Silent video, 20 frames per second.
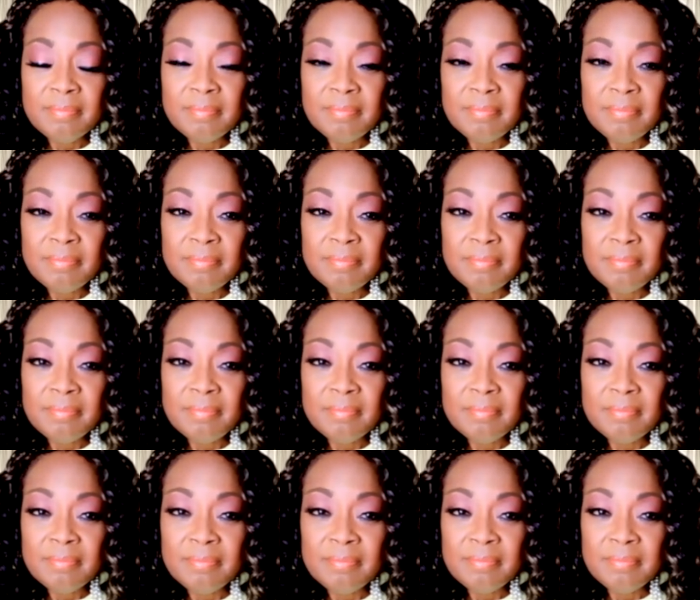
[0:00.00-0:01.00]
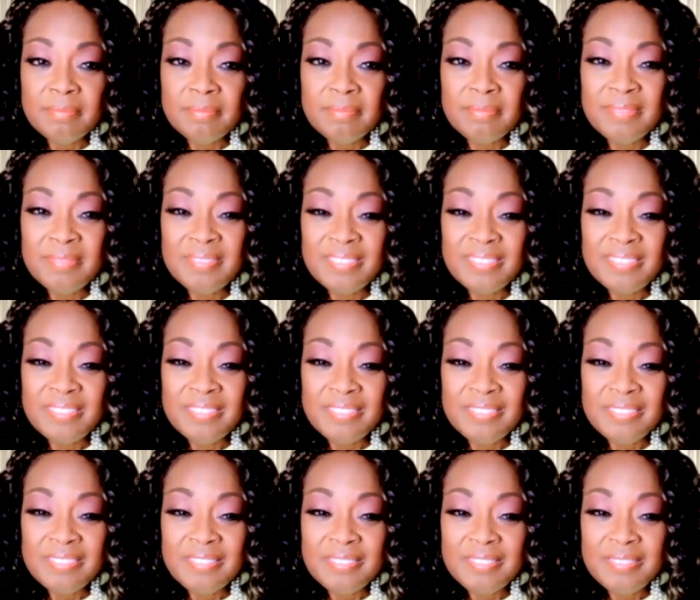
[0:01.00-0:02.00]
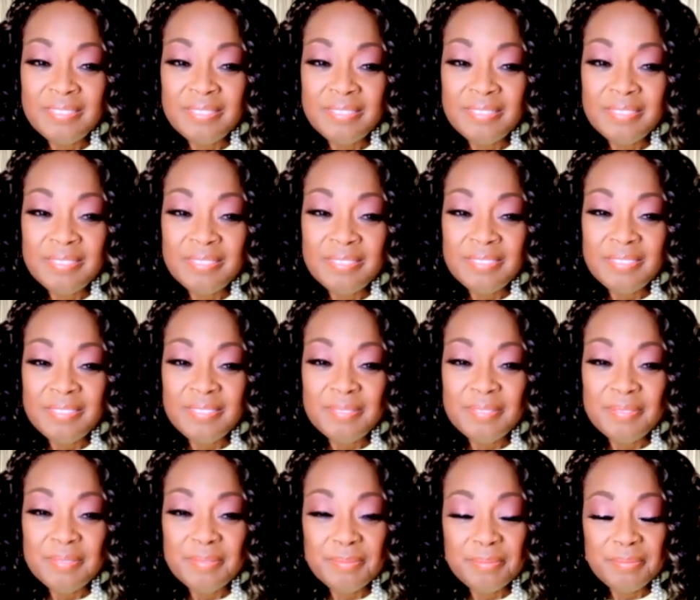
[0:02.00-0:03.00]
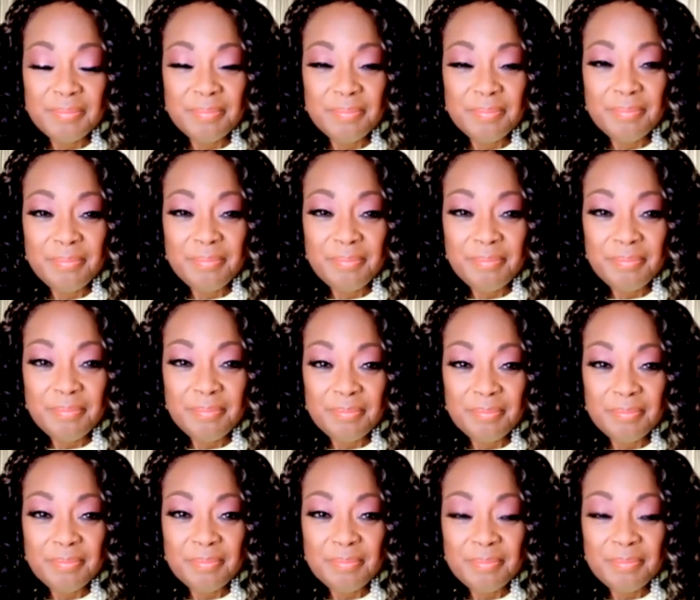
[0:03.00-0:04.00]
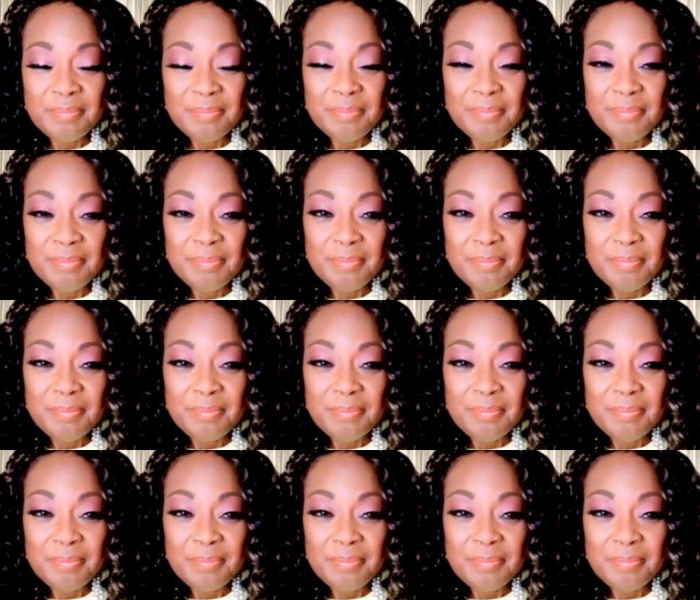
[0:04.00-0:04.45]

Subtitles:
This person isn't speaking.